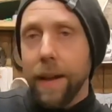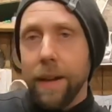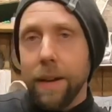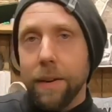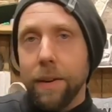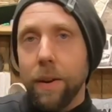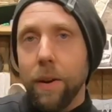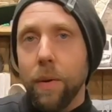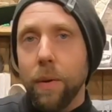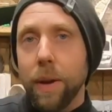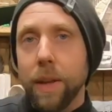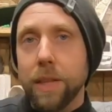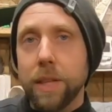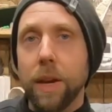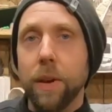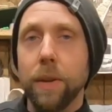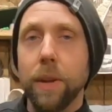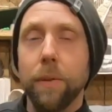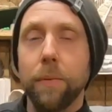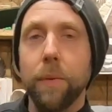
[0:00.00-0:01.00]
you know, it's
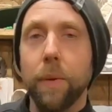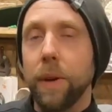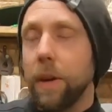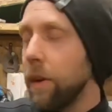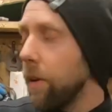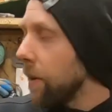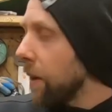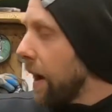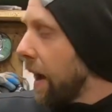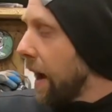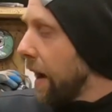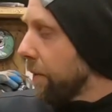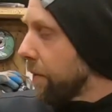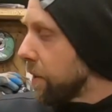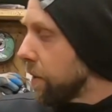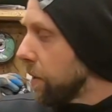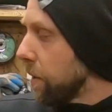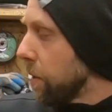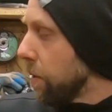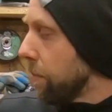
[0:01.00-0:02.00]
held up for 1.5 years.
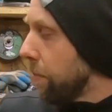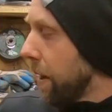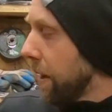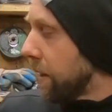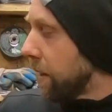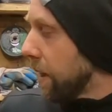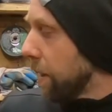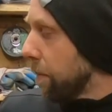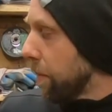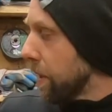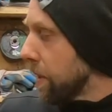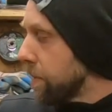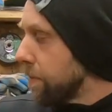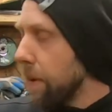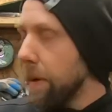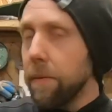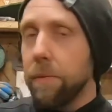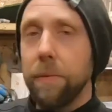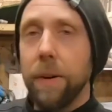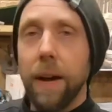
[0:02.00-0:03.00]
It's a little bent up, but it's
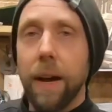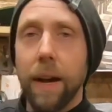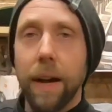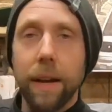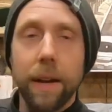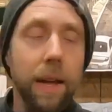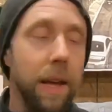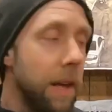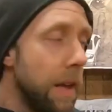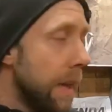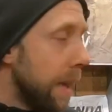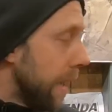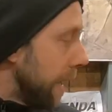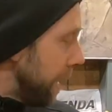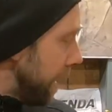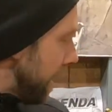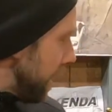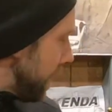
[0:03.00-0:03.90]
been fine. And I